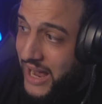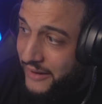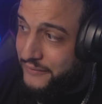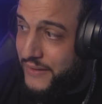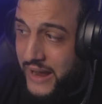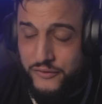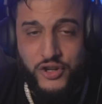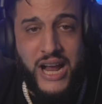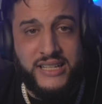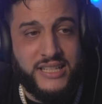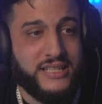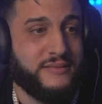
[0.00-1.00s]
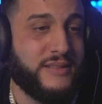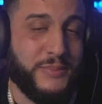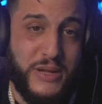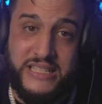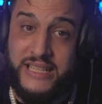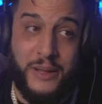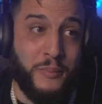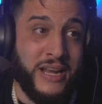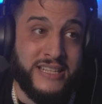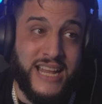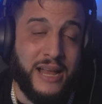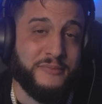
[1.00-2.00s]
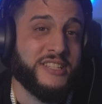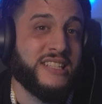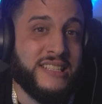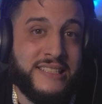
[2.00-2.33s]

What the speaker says: I've tried to speak to them many times.